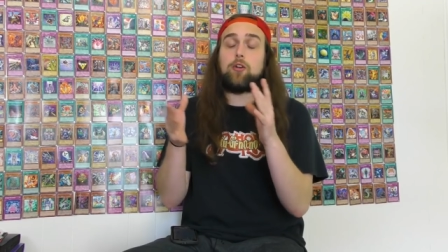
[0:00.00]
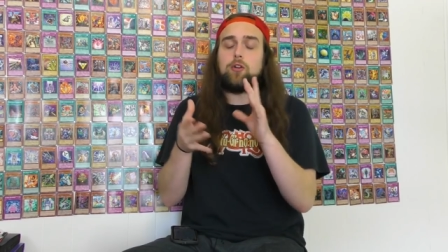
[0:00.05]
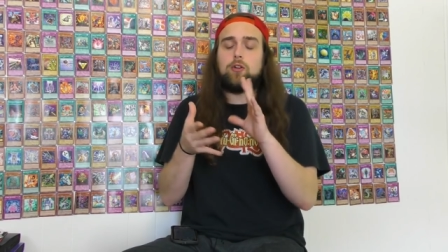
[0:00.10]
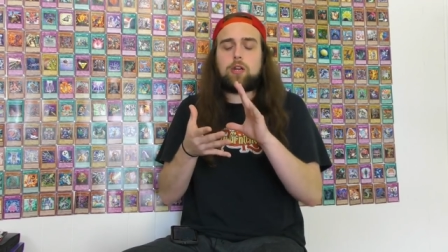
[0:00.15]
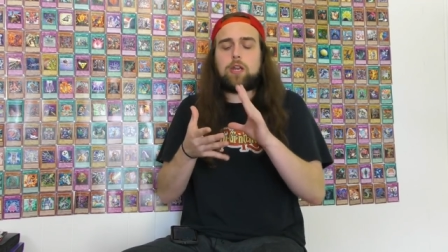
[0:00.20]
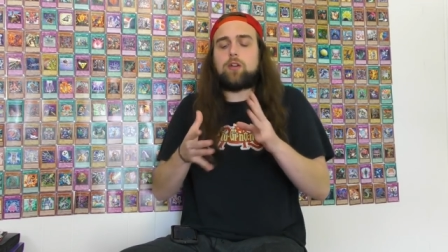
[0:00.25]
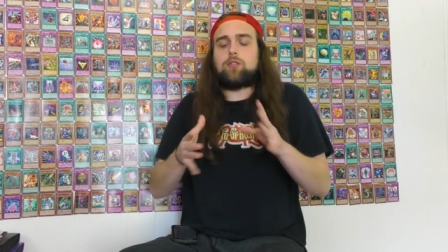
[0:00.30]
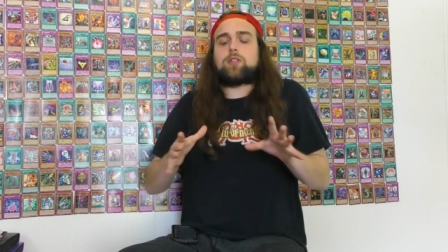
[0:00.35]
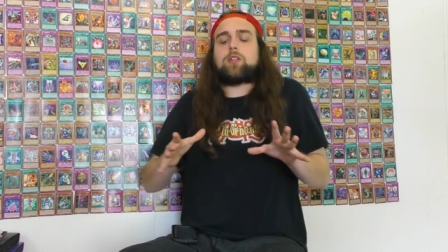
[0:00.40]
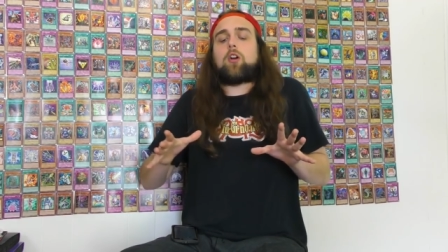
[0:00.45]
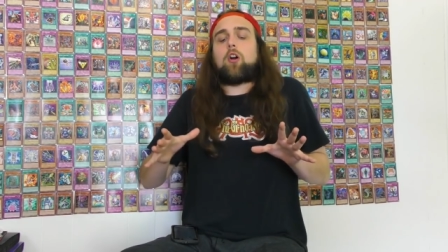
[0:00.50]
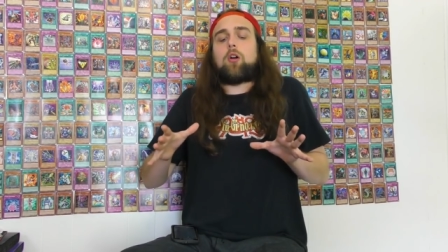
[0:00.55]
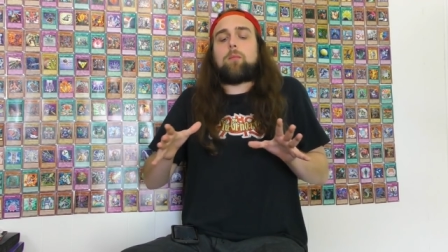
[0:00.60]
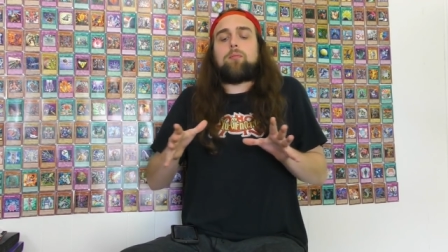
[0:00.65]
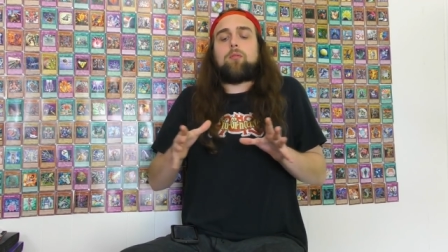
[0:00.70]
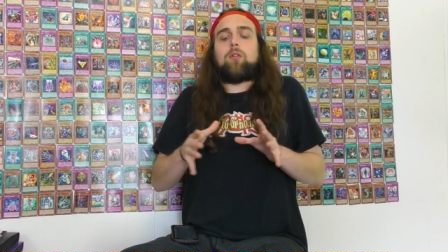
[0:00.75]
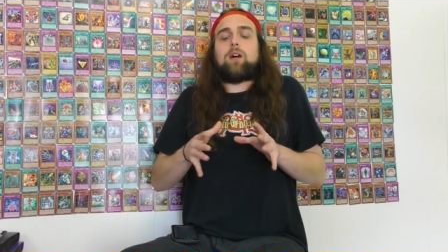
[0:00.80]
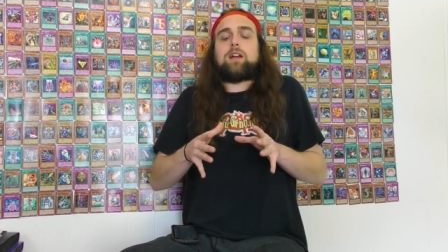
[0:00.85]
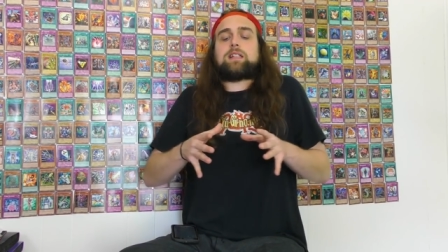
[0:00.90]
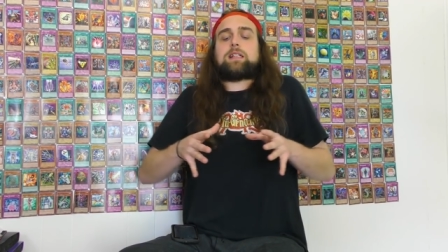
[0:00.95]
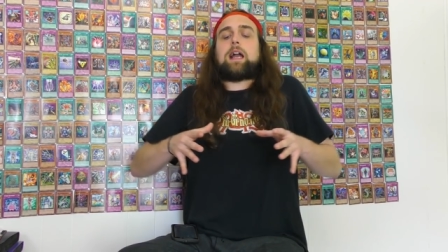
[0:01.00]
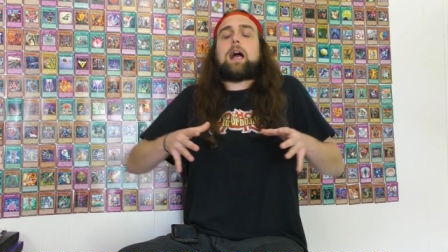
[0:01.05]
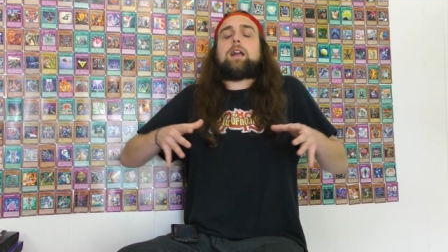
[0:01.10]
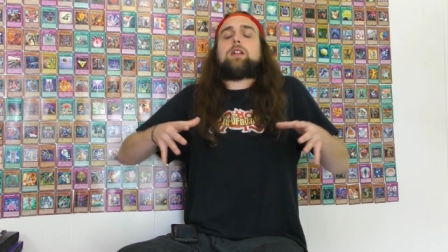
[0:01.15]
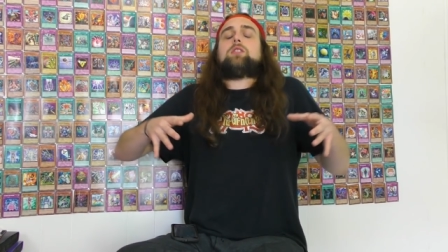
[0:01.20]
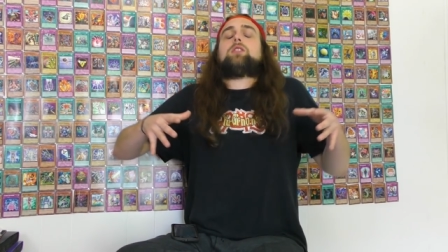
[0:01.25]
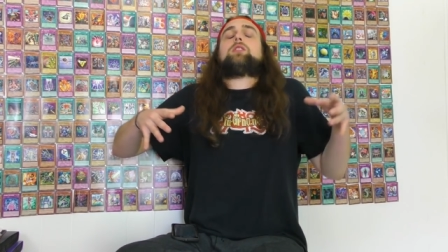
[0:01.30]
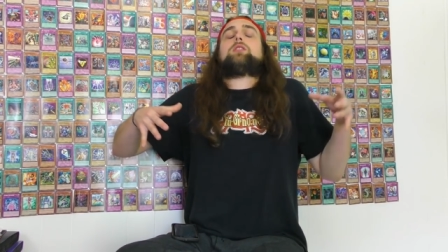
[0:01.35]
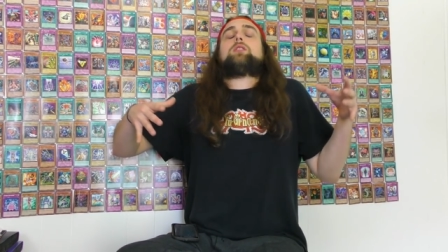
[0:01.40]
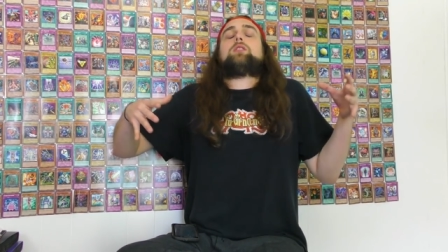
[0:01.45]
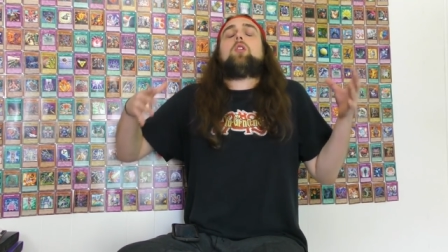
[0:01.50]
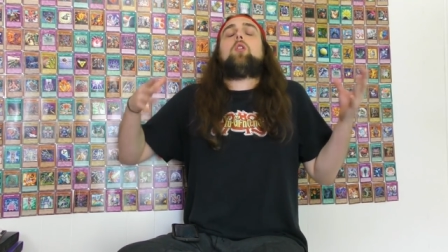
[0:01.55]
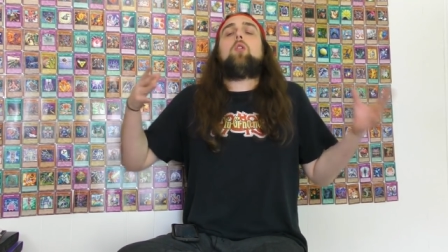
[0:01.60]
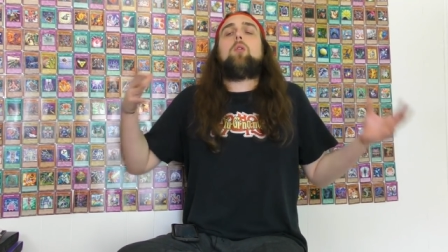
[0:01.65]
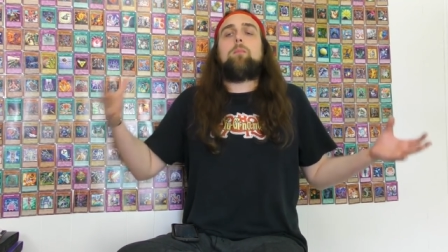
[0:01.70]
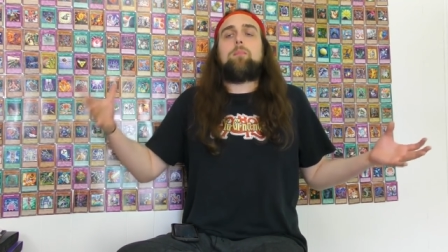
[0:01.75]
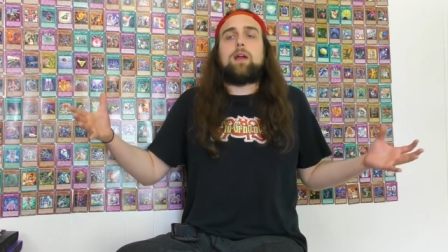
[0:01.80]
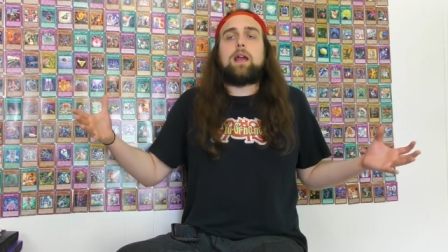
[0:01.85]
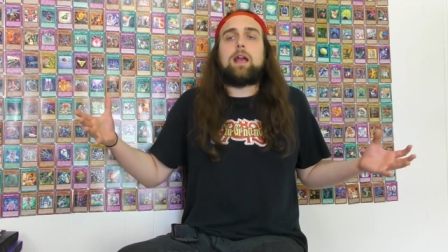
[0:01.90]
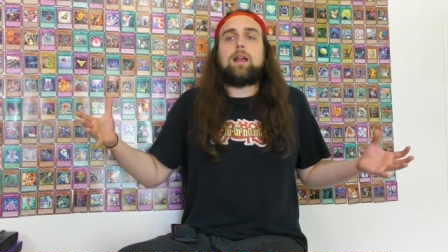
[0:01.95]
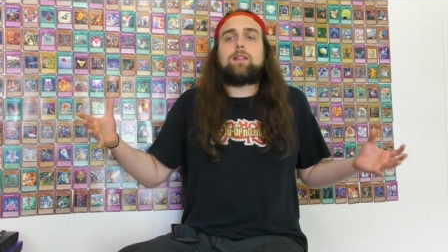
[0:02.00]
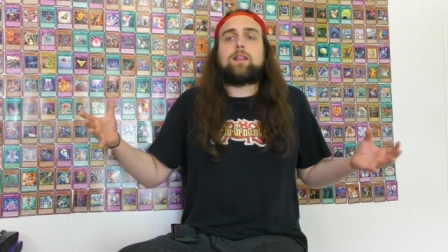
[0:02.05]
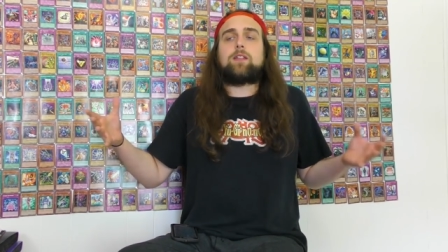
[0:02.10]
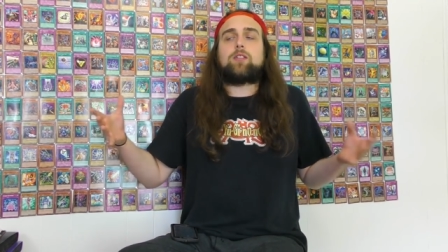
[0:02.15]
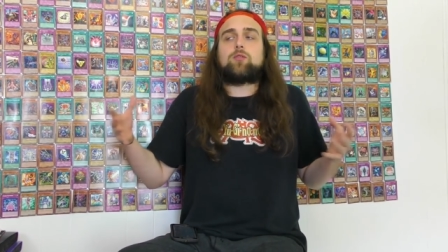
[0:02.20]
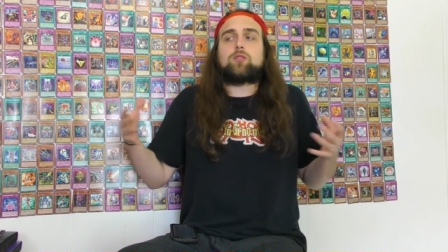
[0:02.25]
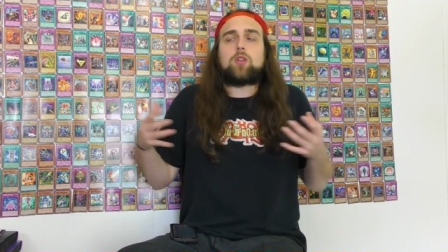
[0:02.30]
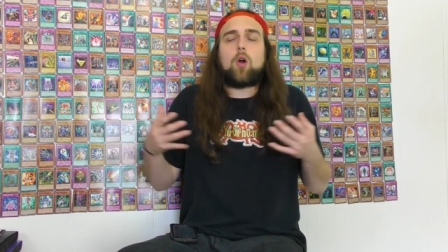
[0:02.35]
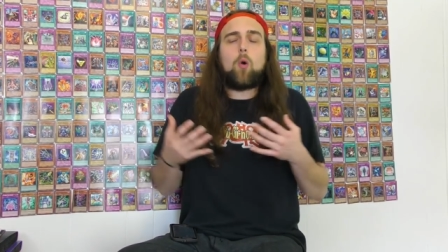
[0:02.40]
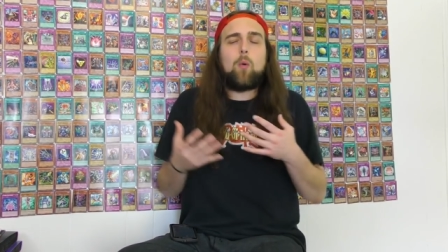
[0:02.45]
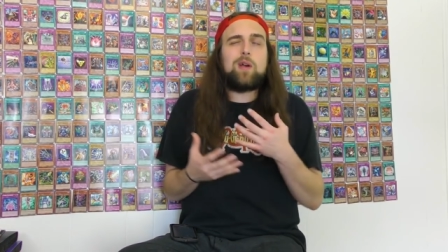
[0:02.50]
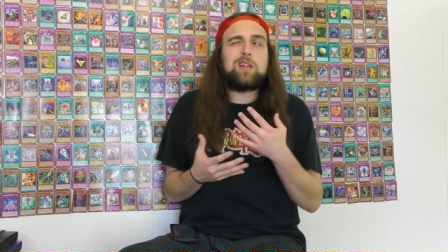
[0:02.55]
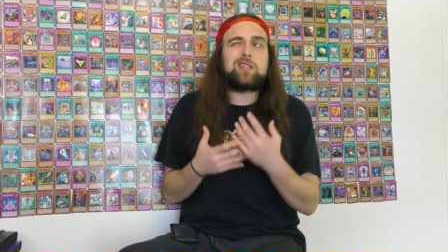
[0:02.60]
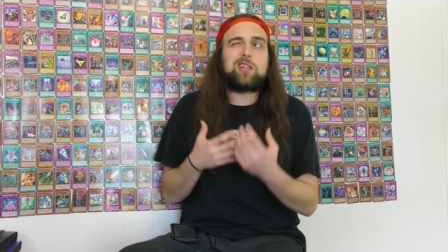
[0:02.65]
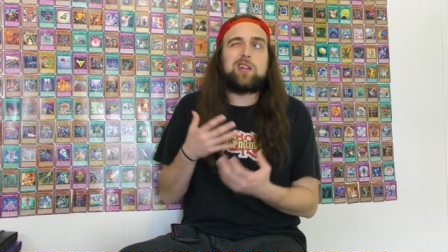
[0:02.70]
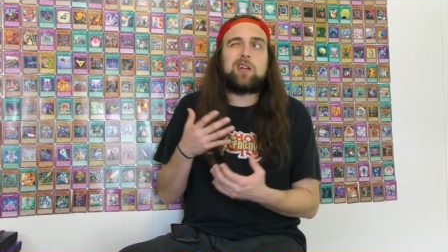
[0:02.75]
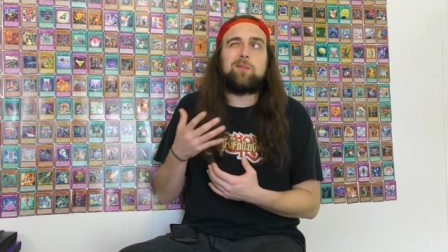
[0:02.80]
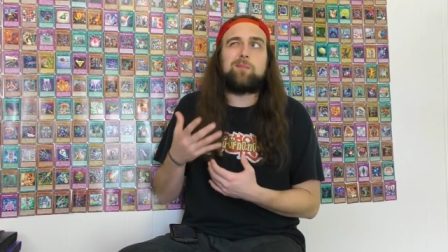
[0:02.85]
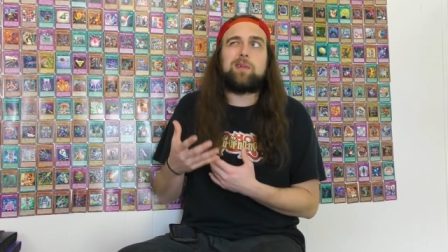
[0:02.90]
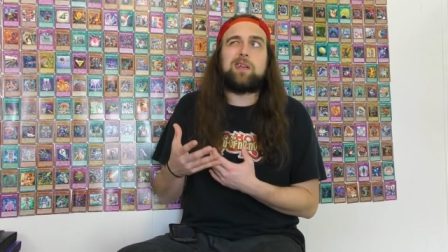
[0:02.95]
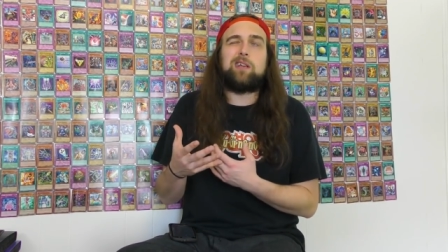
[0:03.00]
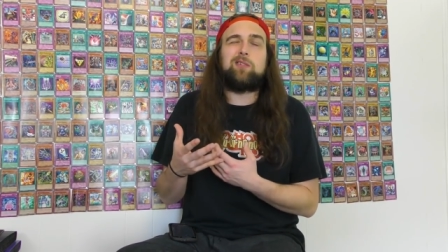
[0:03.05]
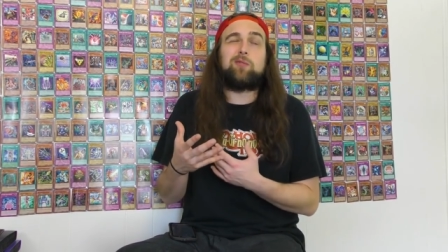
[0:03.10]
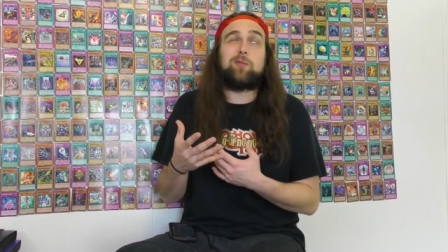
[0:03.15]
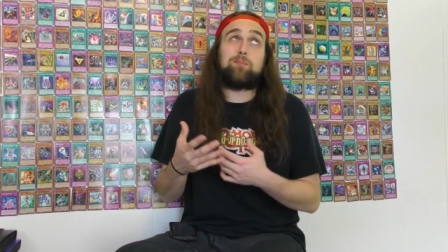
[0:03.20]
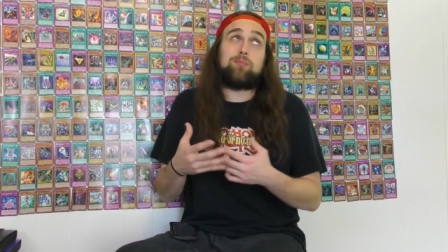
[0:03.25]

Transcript: Yu-Gi-Oh!'s card pool has gotten so big that there's always gonna be, well,